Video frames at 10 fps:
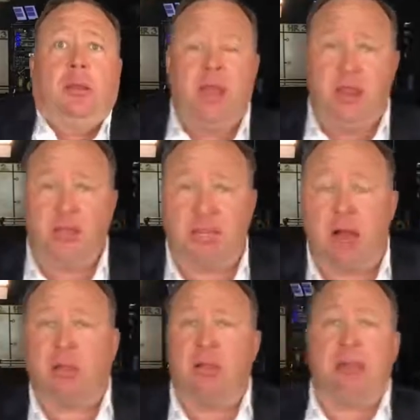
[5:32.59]
And it is
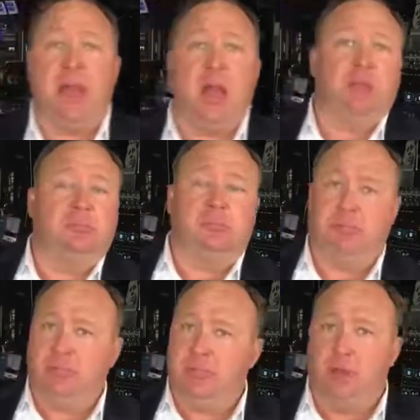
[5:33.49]
now coming out,
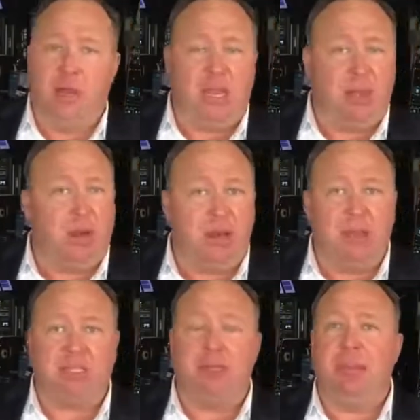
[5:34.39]
even on
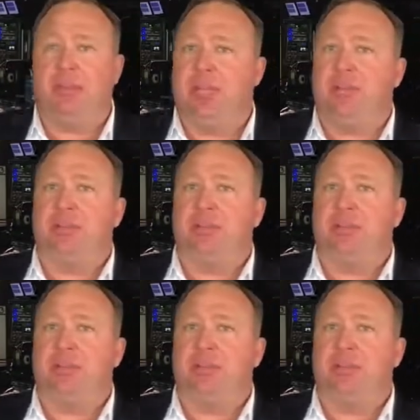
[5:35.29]
MSNBC,